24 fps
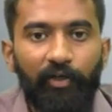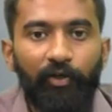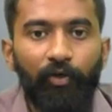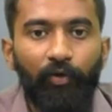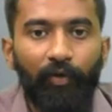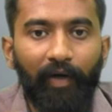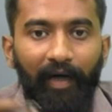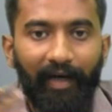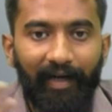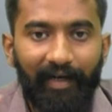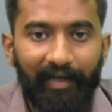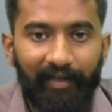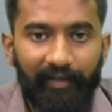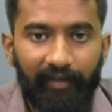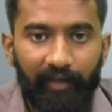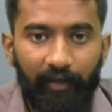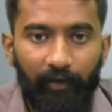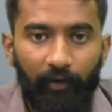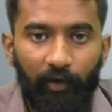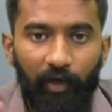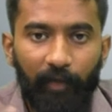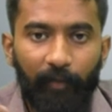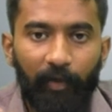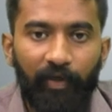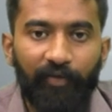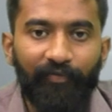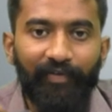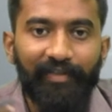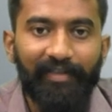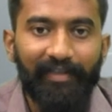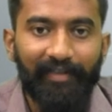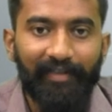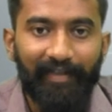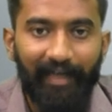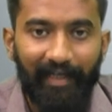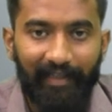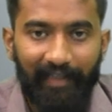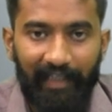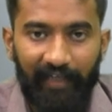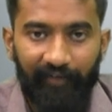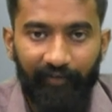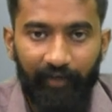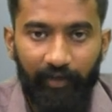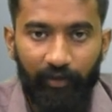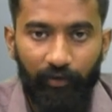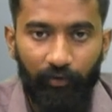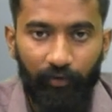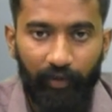to collect the loan amount which it had
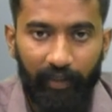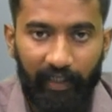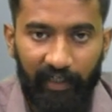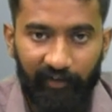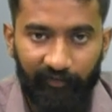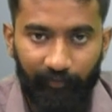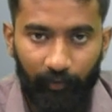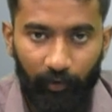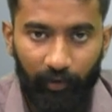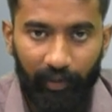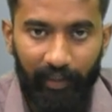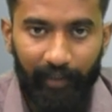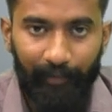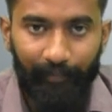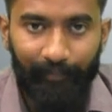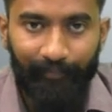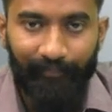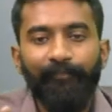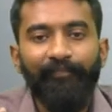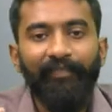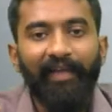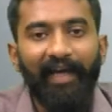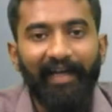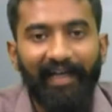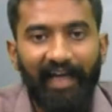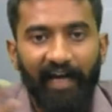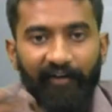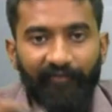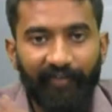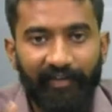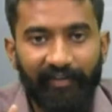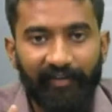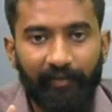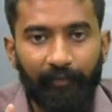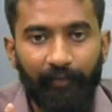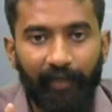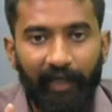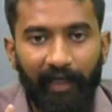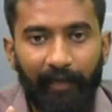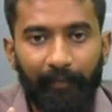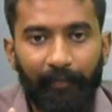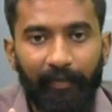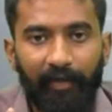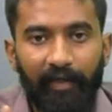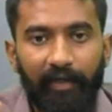given to Nirav Modi, and after some time